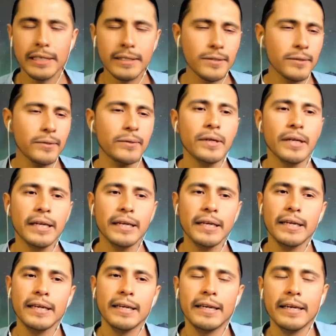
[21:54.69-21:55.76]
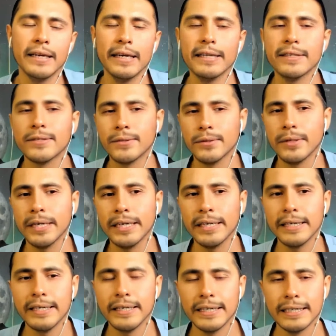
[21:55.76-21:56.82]
And so
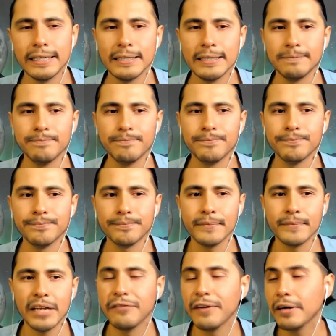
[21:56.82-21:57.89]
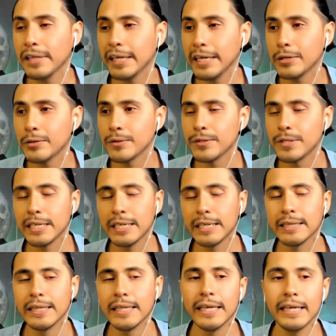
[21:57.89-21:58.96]
I found that interesting.
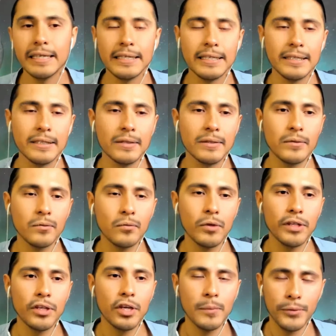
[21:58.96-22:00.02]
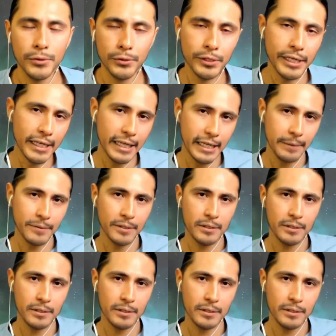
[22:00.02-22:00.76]
And then when the opportunity came to